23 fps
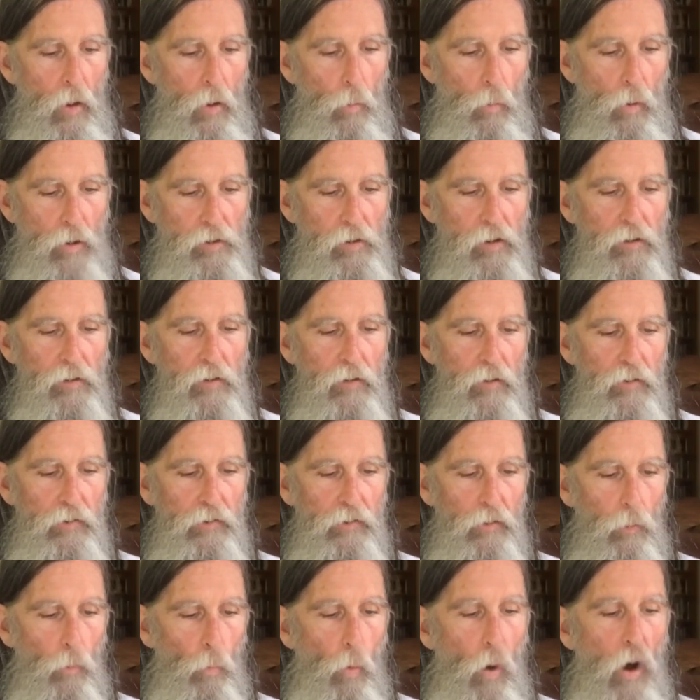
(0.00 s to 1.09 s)
One, can
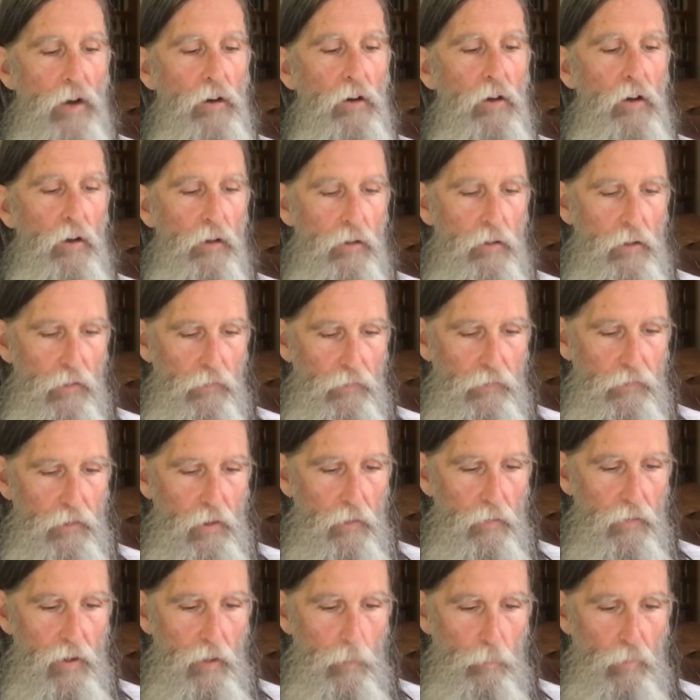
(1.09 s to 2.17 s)
one could
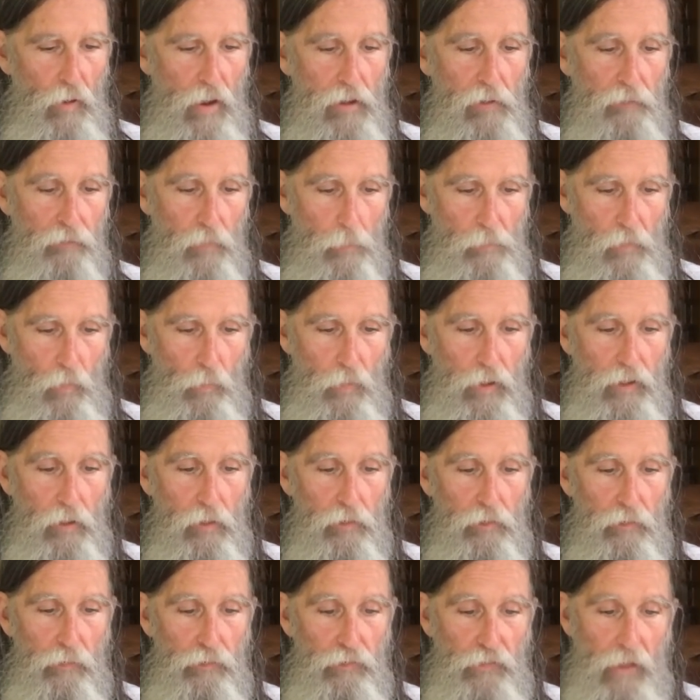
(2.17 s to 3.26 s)
consider it a break from the
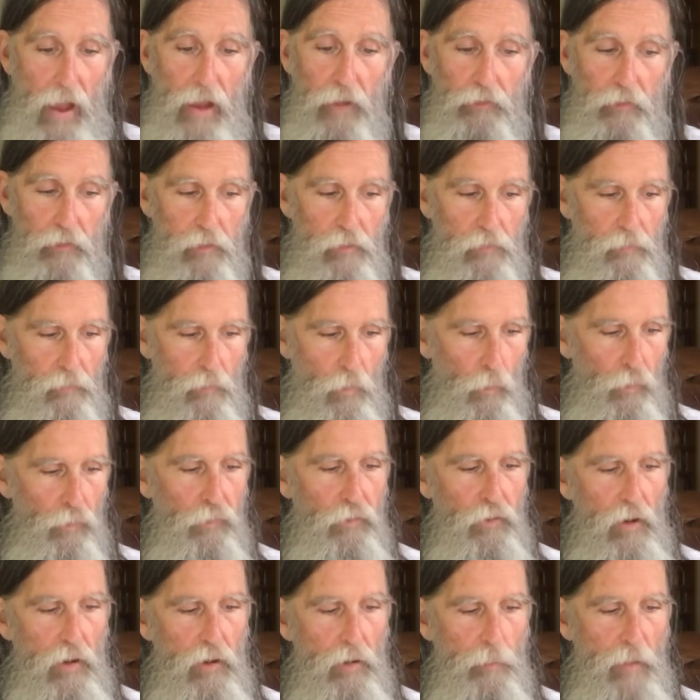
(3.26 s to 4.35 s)
rigors of zazen, or
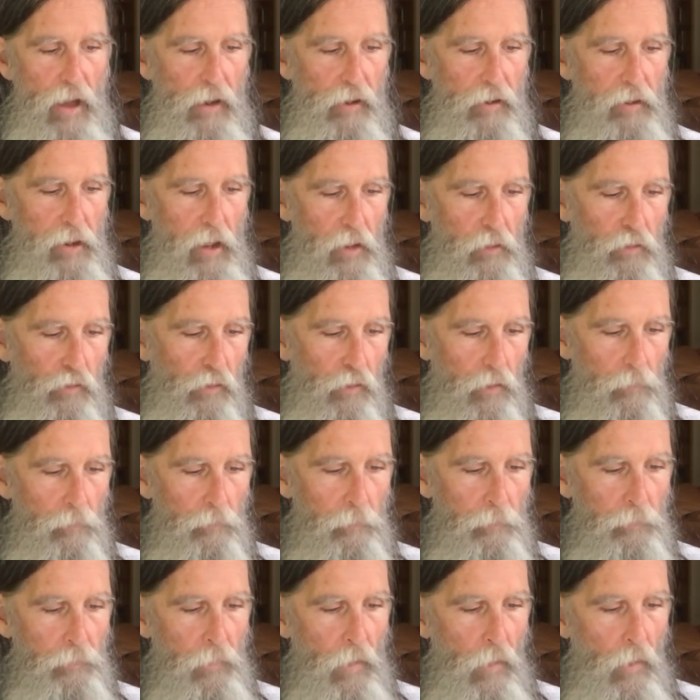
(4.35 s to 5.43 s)
sit in meditation.
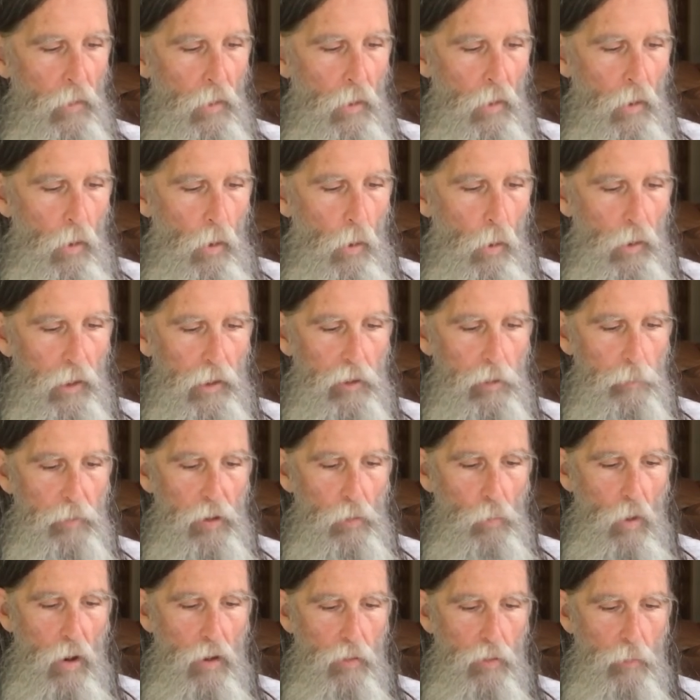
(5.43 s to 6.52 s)
Or it could be
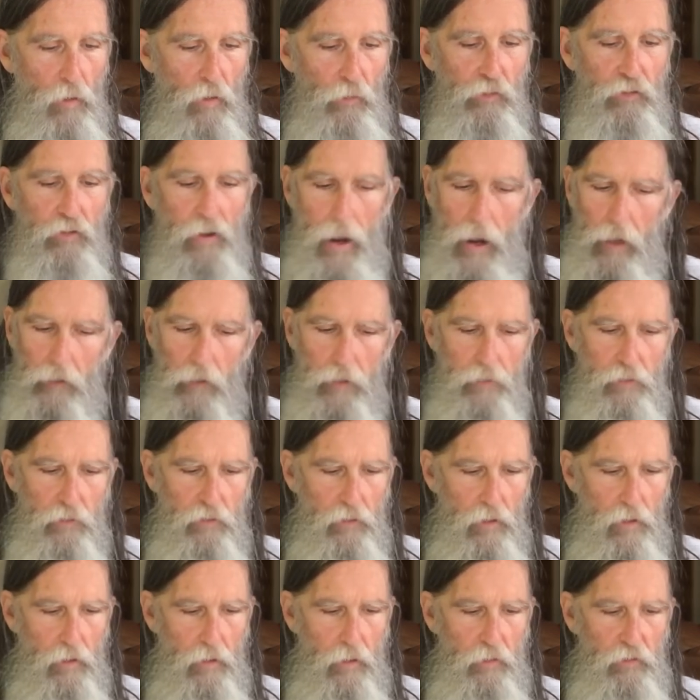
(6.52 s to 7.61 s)
one of the most challenge
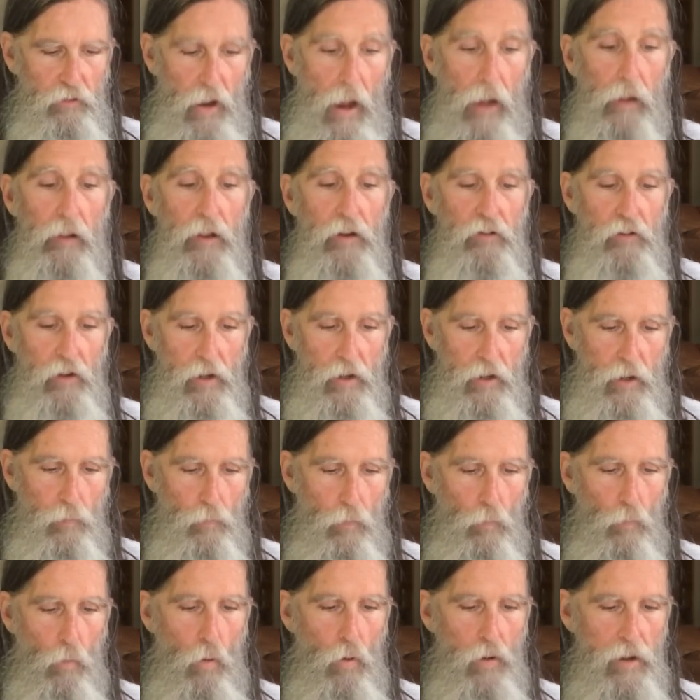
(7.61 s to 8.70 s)
and challenging and
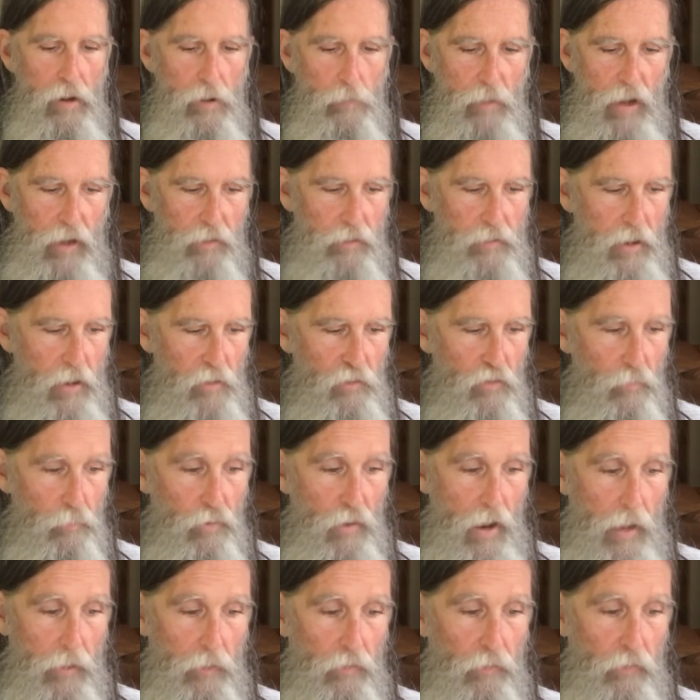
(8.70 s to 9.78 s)
rewarding meditation
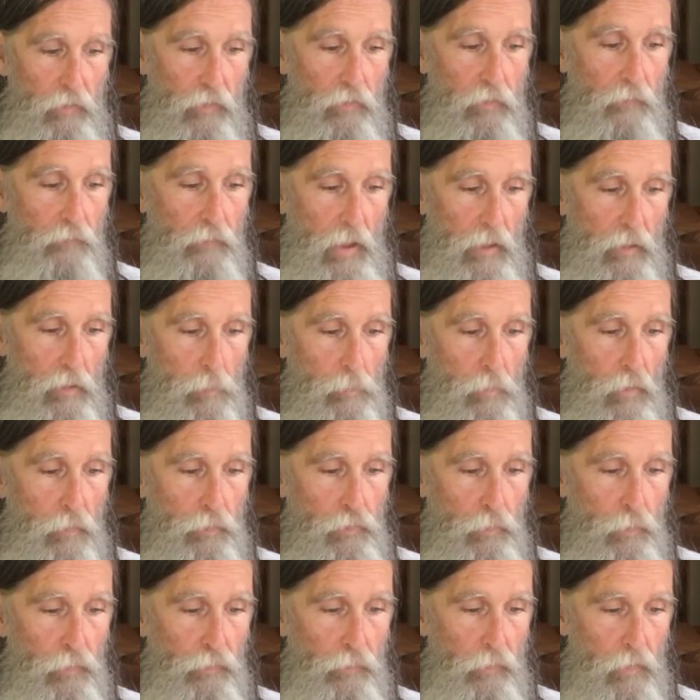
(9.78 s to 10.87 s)
practices available
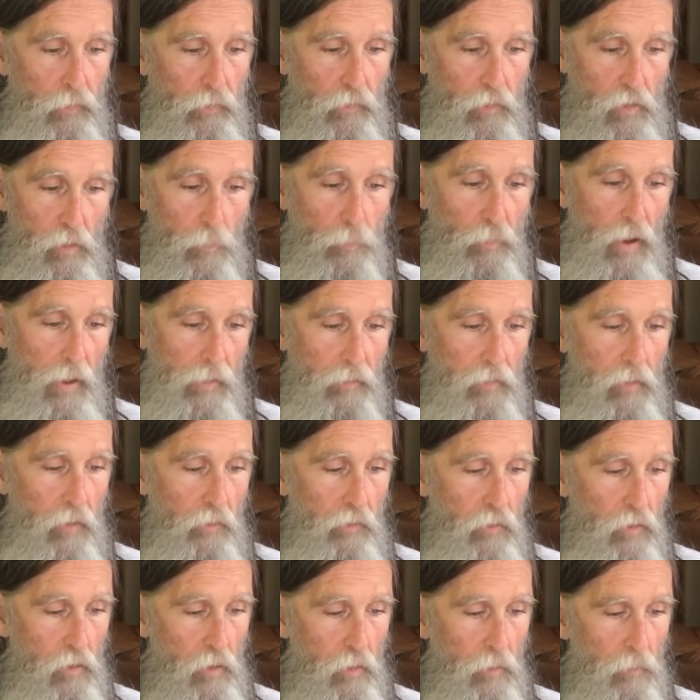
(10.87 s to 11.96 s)
to a sincere
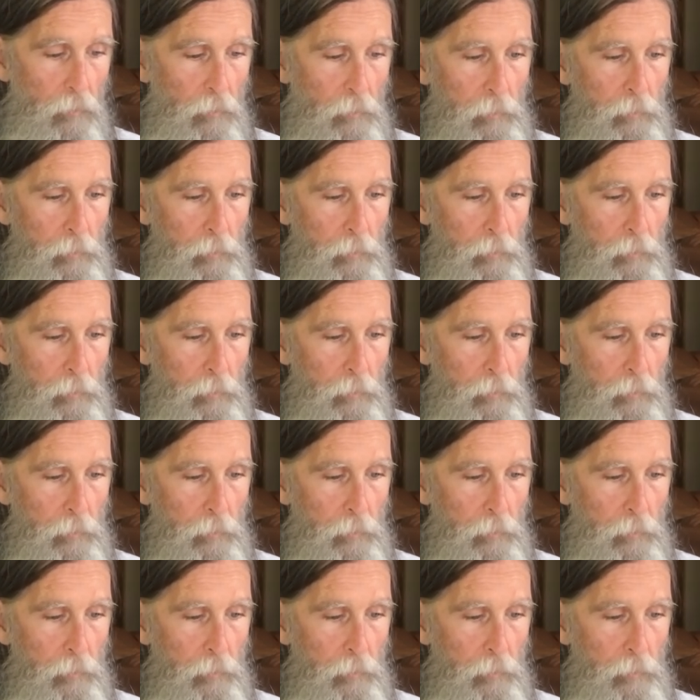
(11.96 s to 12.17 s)
practitioner.